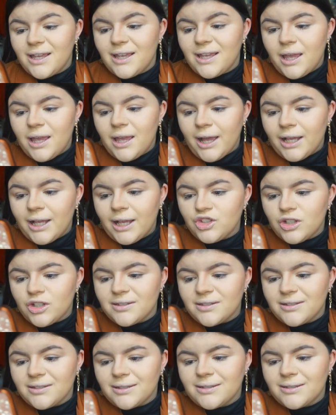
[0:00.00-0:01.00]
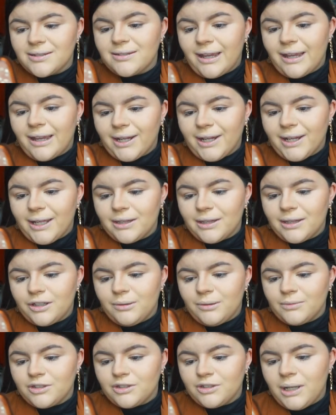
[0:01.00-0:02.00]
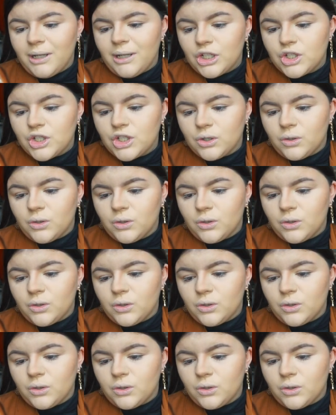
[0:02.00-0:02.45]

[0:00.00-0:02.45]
and just staring at them to make sure